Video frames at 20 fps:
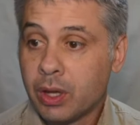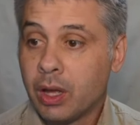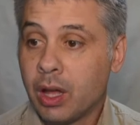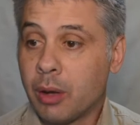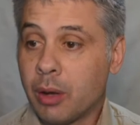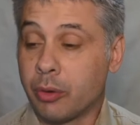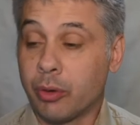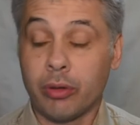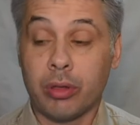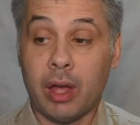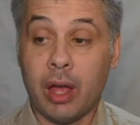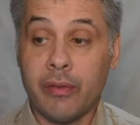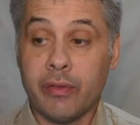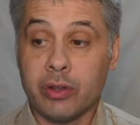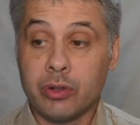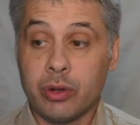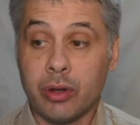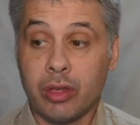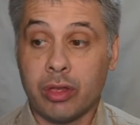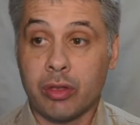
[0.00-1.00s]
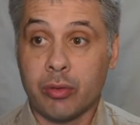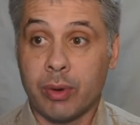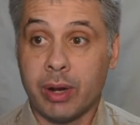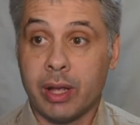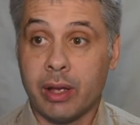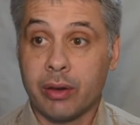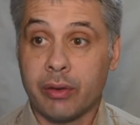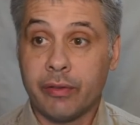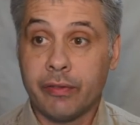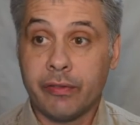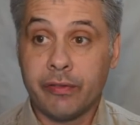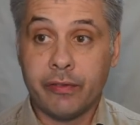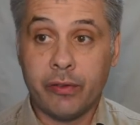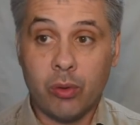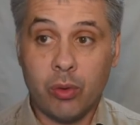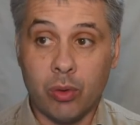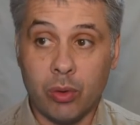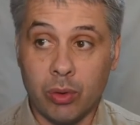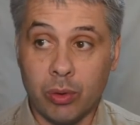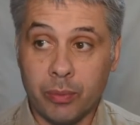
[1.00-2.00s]
We also have address 3 and
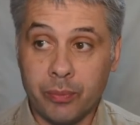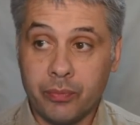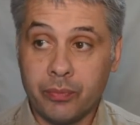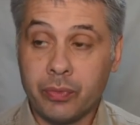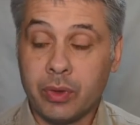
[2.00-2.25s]
4.